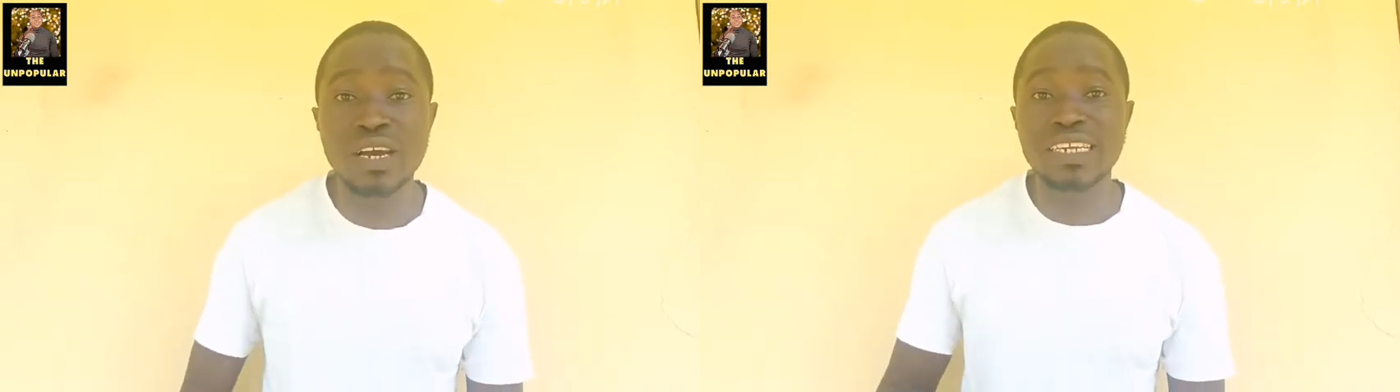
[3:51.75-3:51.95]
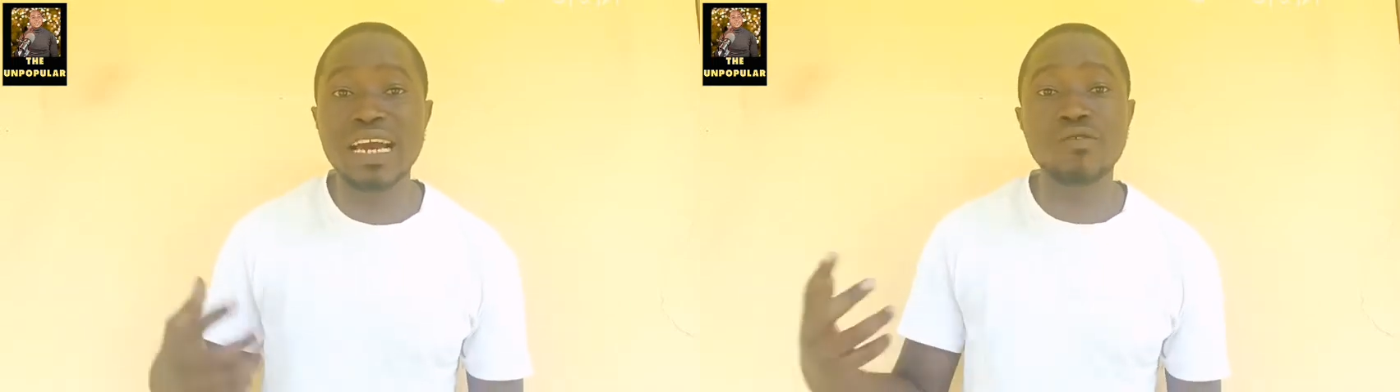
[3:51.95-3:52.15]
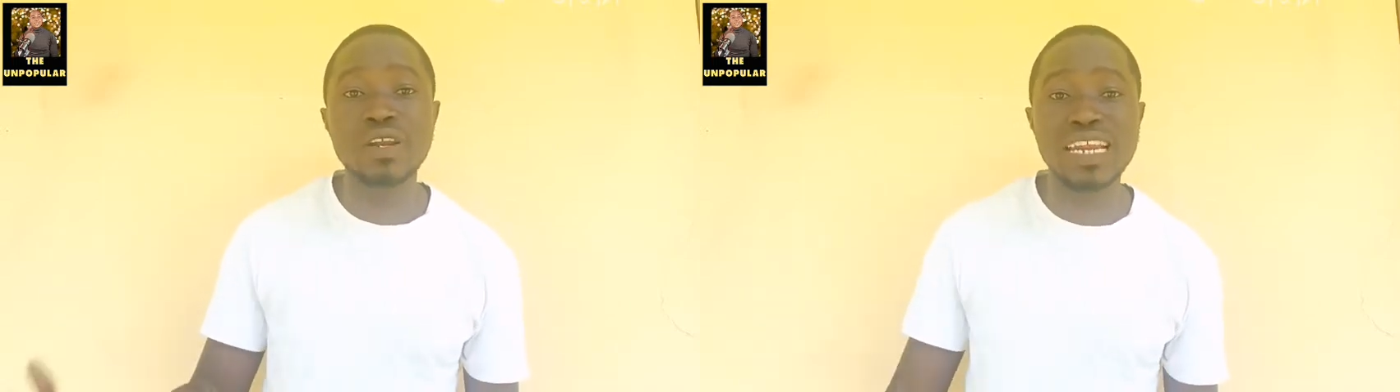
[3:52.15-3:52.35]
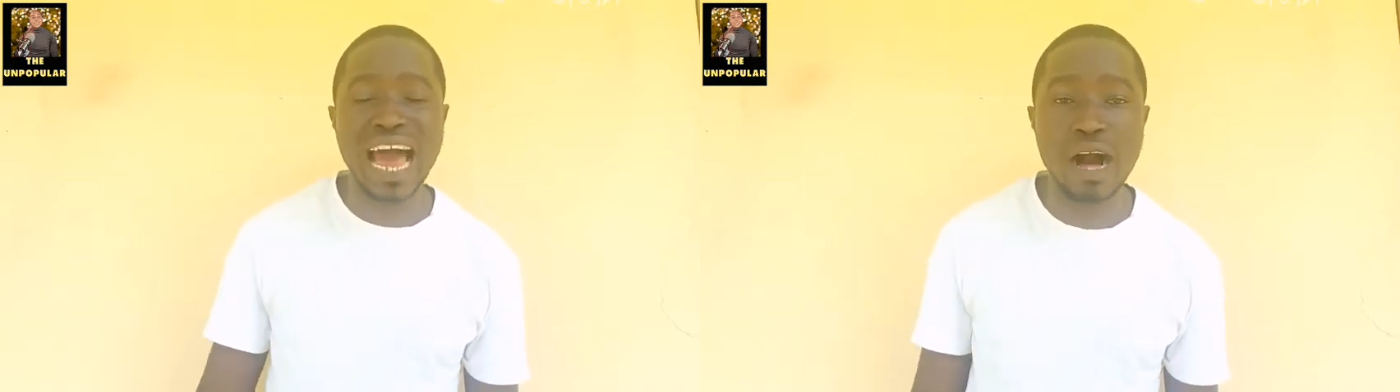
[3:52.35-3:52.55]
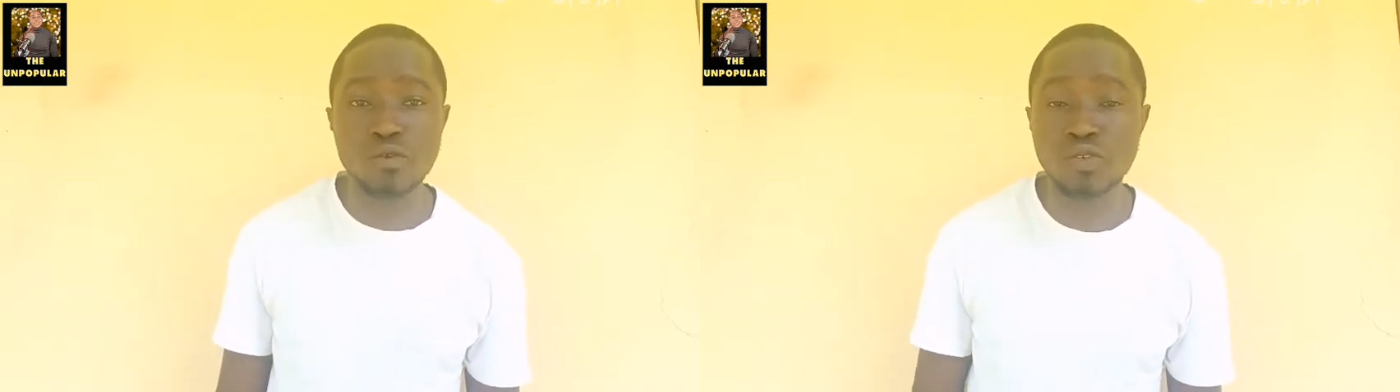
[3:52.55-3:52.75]
They are running
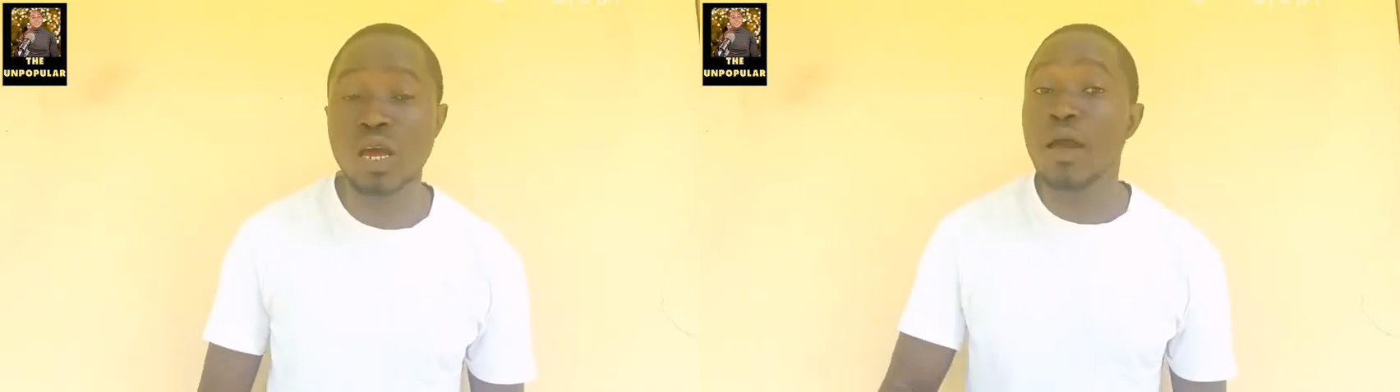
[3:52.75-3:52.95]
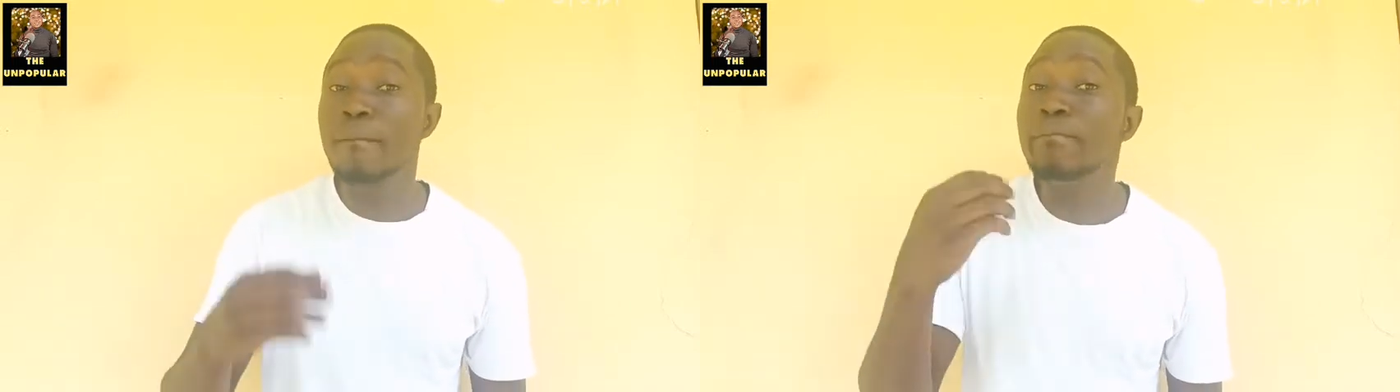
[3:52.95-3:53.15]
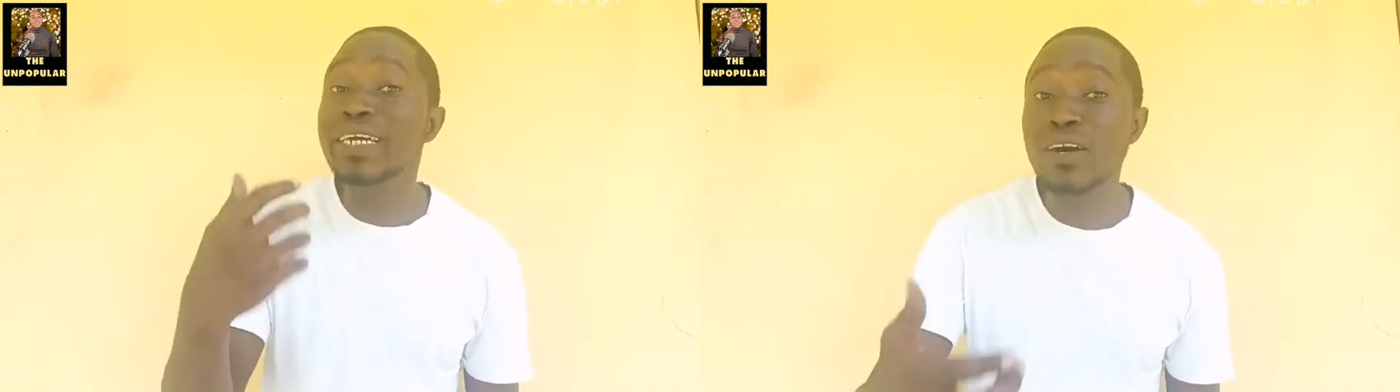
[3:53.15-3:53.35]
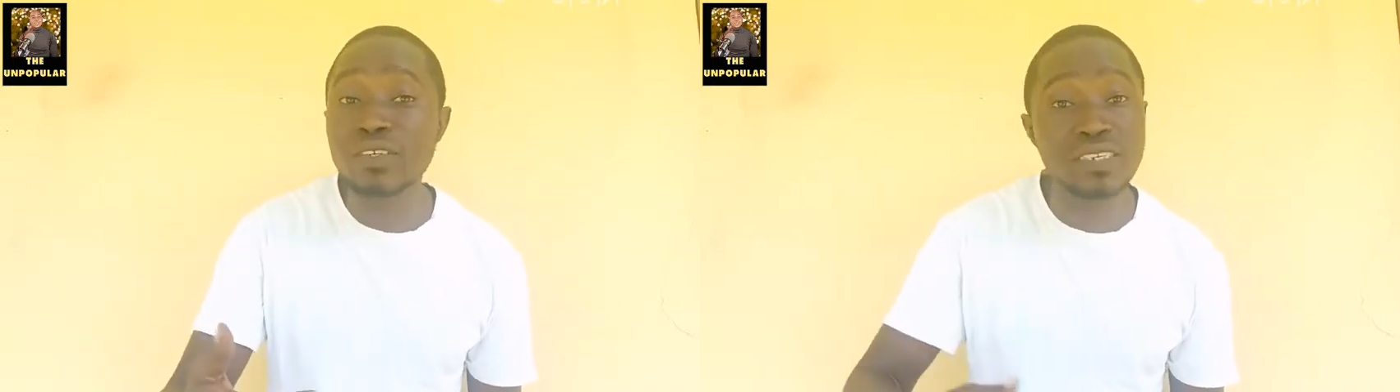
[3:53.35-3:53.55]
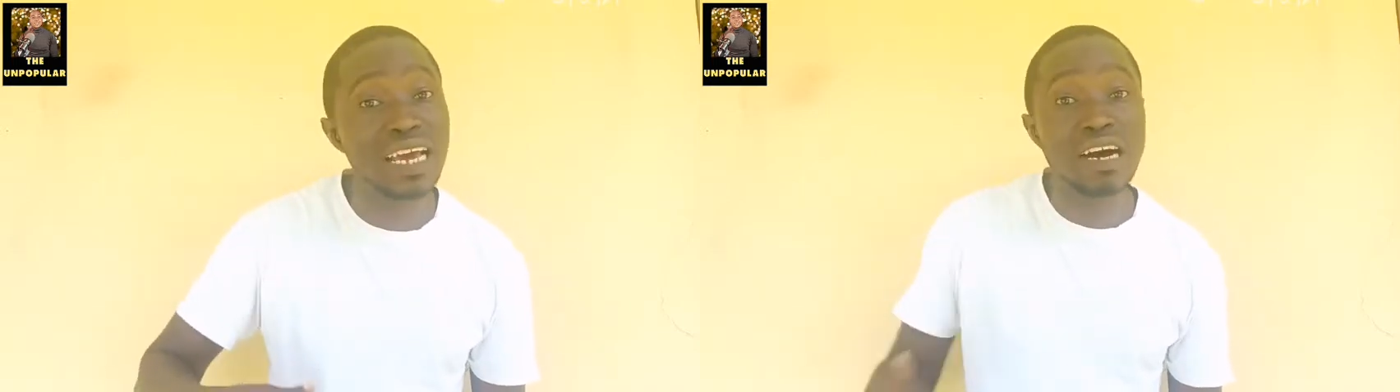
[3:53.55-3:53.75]
out
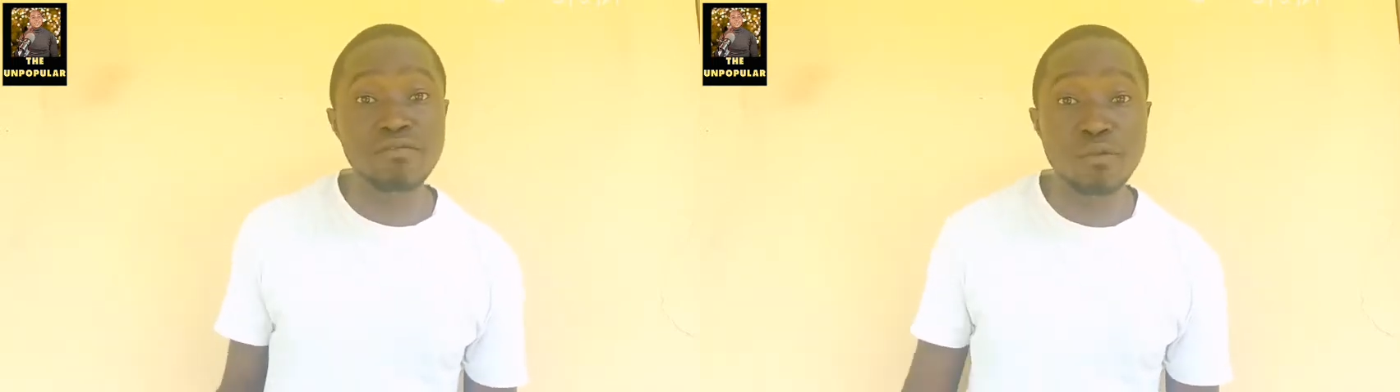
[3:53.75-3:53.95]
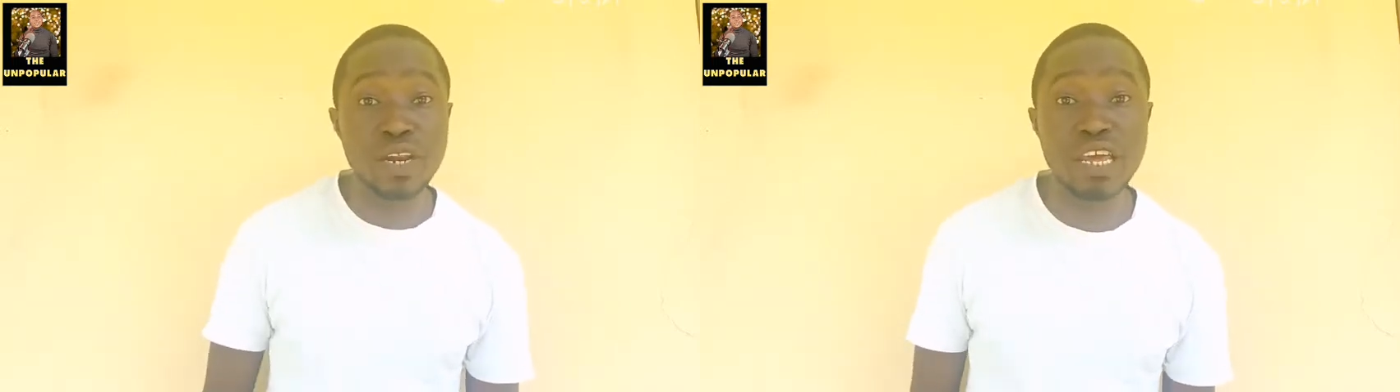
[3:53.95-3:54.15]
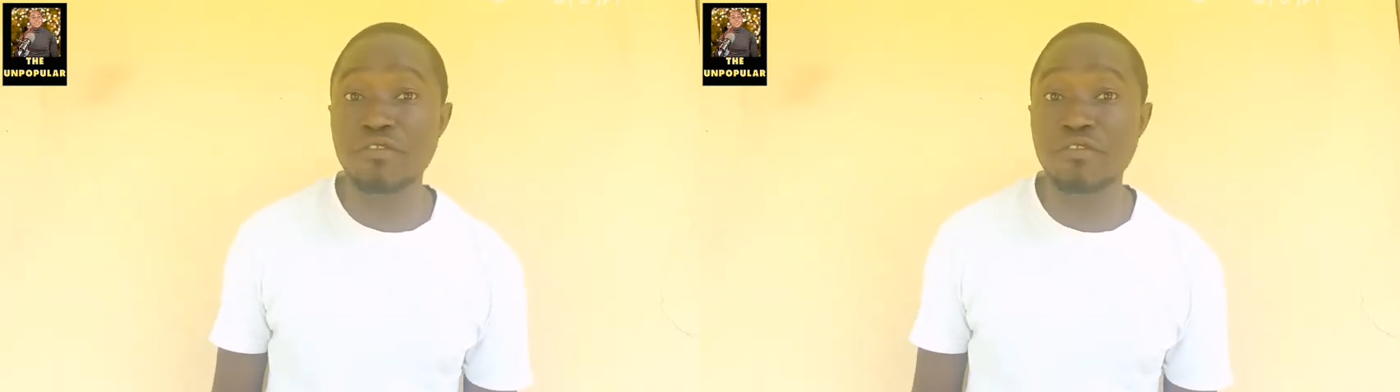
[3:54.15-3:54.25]
because they have money.